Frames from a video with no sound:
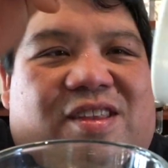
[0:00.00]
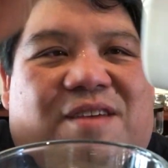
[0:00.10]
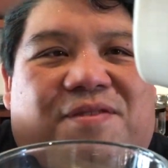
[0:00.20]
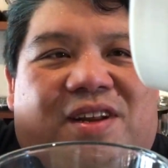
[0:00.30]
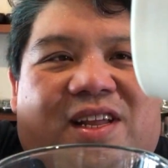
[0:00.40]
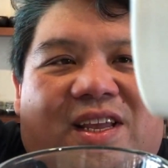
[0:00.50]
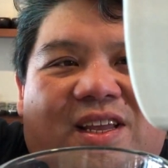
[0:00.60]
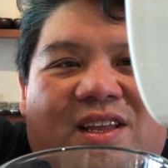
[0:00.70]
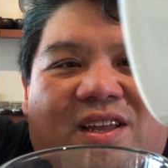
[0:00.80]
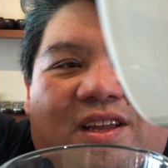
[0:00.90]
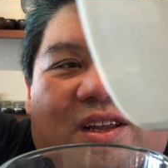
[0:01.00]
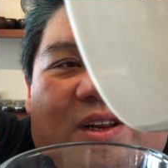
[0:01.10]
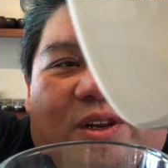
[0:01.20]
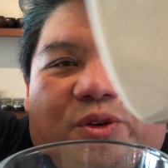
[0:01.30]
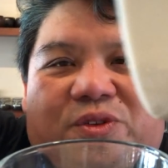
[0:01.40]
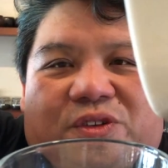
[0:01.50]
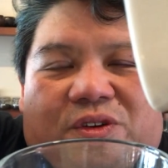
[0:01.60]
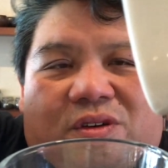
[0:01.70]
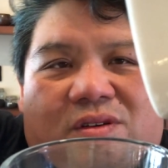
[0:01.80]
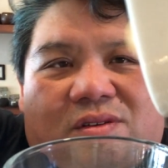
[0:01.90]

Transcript: definitely looser.